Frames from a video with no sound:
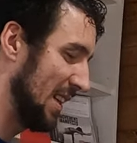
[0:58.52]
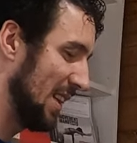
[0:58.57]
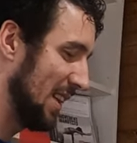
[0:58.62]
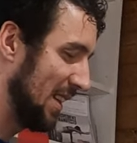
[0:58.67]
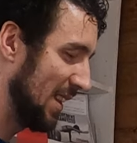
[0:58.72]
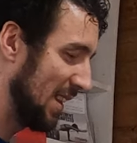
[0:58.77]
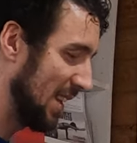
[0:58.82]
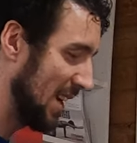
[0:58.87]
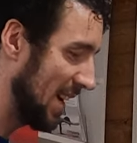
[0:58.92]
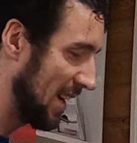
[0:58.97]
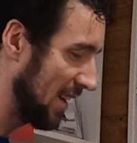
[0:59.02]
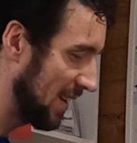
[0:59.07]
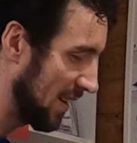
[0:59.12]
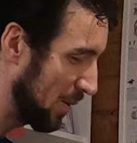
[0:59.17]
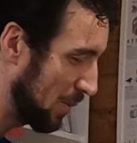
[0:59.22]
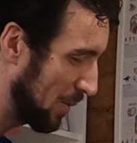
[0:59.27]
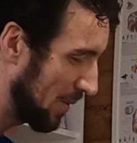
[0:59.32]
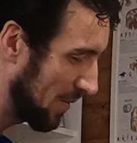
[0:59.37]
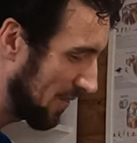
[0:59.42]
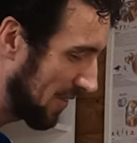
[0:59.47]
and then a
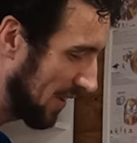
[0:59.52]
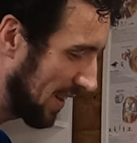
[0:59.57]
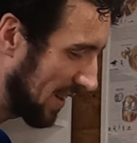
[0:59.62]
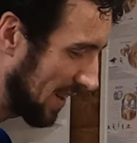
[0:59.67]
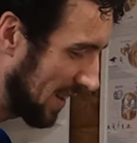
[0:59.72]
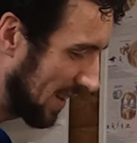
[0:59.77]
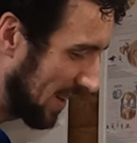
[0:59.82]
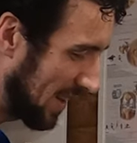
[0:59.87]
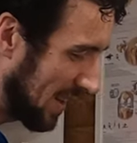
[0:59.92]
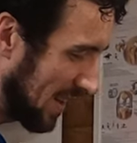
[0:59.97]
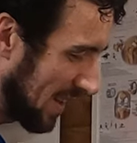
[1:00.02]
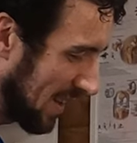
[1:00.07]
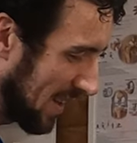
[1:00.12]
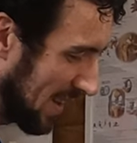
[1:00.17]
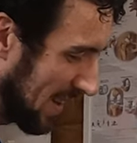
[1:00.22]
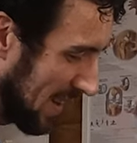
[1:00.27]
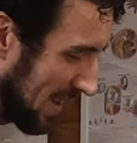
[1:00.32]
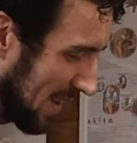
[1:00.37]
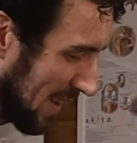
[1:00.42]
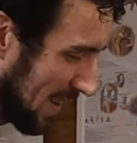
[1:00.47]
little bit fiddly,
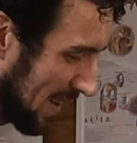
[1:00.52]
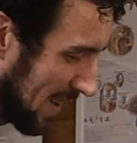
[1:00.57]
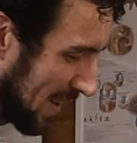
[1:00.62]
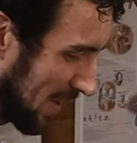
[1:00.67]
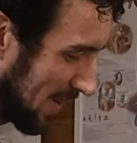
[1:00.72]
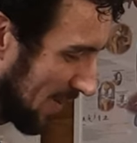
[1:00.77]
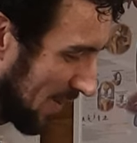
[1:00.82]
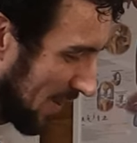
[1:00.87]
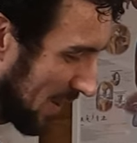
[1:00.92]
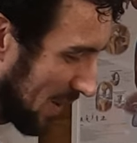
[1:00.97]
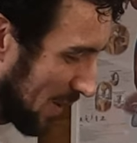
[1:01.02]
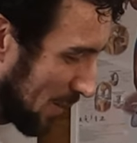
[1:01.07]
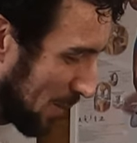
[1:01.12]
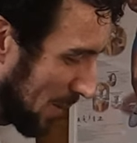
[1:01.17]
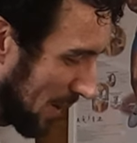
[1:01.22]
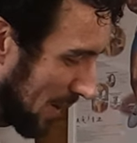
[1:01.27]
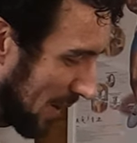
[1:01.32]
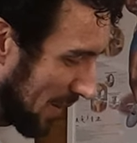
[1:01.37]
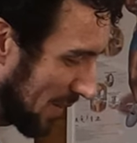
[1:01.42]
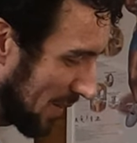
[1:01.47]
I'm going
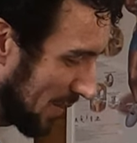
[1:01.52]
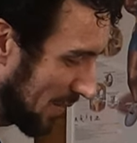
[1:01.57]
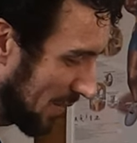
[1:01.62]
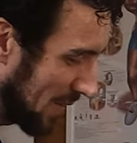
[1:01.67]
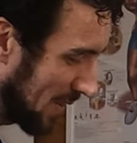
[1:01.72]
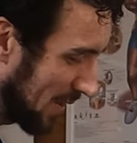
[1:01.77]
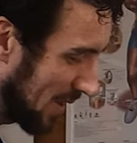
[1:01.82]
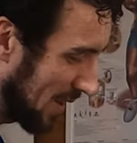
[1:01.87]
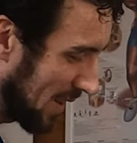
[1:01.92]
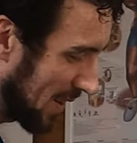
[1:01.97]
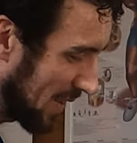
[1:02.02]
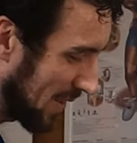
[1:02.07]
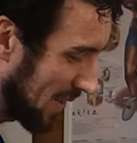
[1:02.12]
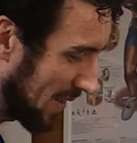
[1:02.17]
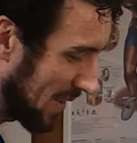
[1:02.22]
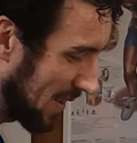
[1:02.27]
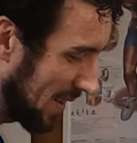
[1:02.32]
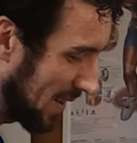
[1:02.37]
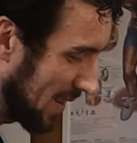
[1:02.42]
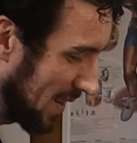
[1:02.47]
to place them just